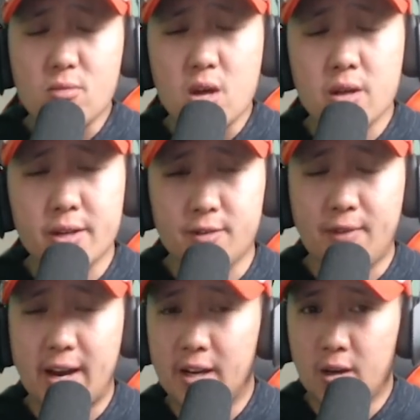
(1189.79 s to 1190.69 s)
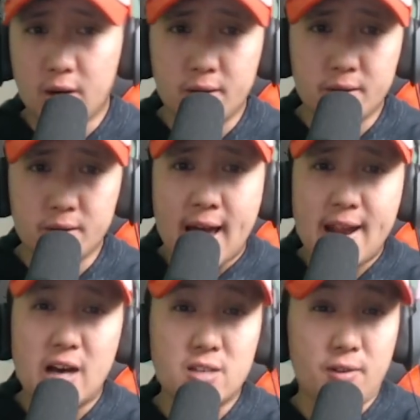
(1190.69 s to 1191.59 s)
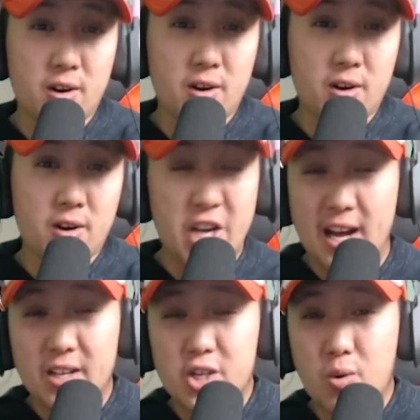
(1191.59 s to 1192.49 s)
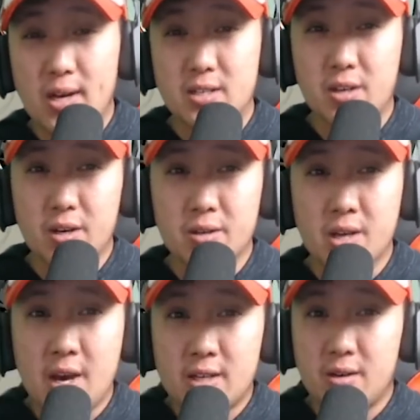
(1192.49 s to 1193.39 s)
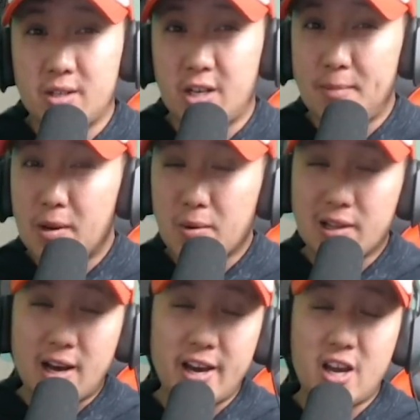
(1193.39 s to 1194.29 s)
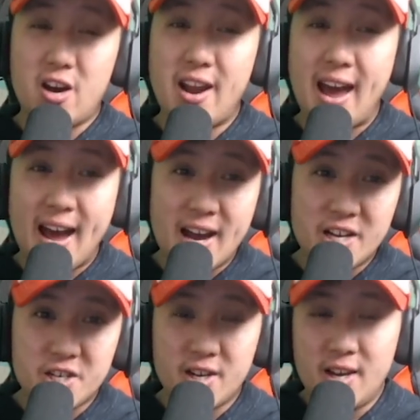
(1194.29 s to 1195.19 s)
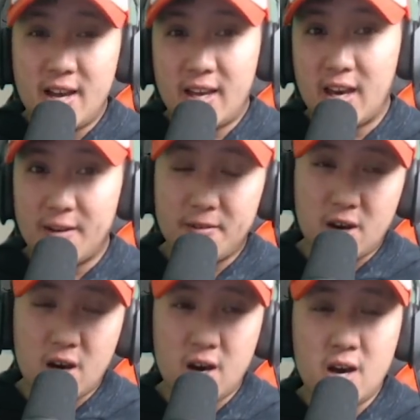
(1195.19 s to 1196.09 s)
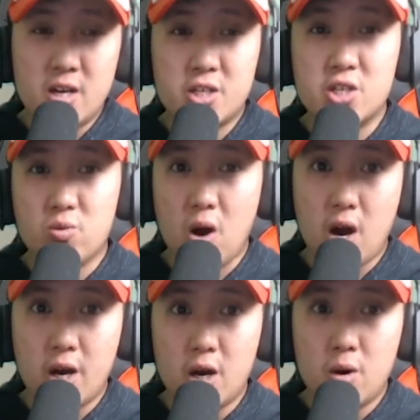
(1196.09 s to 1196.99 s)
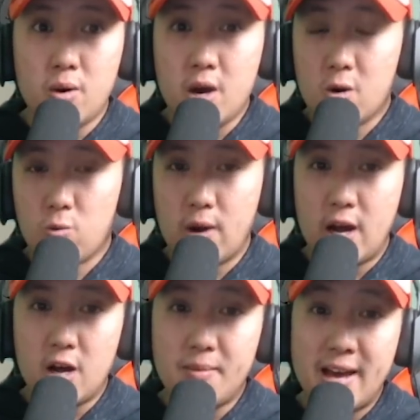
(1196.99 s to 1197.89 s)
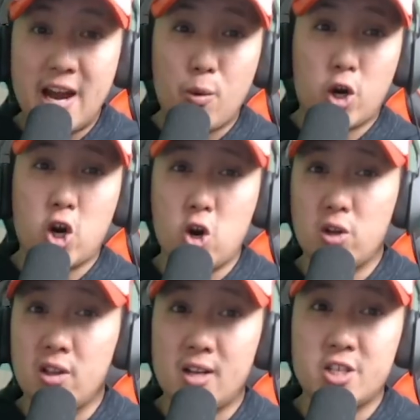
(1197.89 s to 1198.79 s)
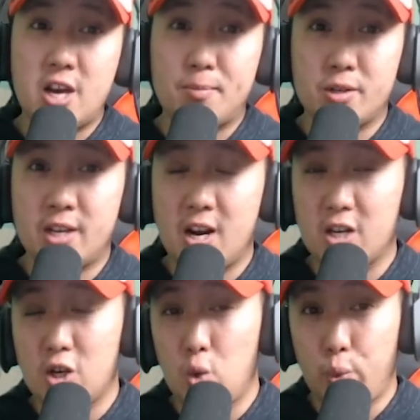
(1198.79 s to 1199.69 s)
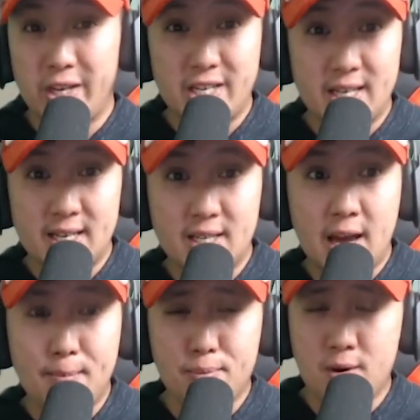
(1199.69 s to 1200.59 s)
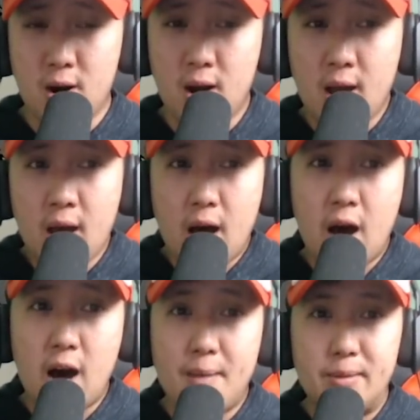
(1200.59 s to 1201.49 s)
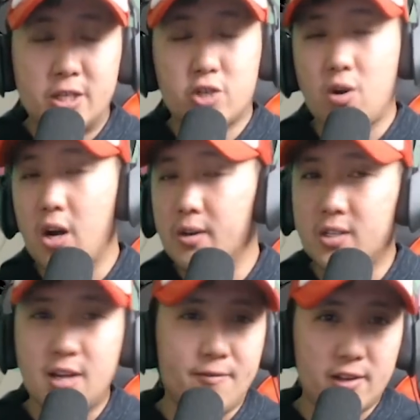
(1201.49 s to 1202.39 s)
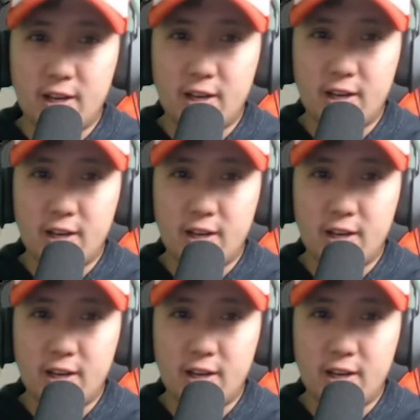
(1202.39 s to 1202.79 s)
this fight goes. Now, as far as the challenge quest goes, so it's going to be relying on Ash, Kefka, Strago, Realm, and our current Lost Chapters character, which is Emperor. Strago's definitely going to be